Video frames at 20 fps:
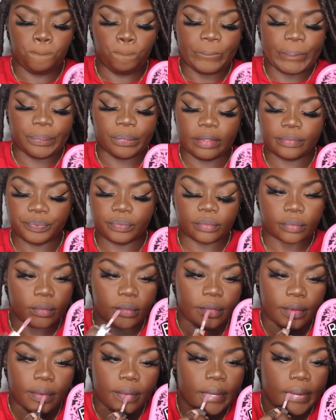Cream Color
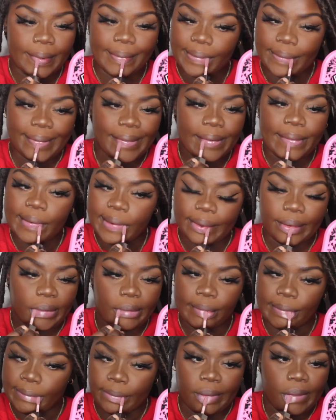Drip Lip Cream
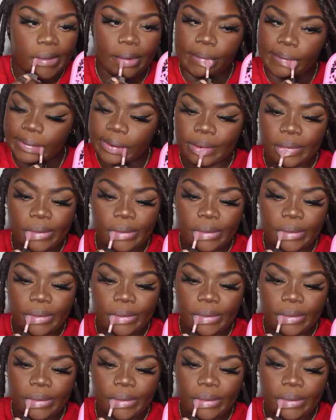by the Fenty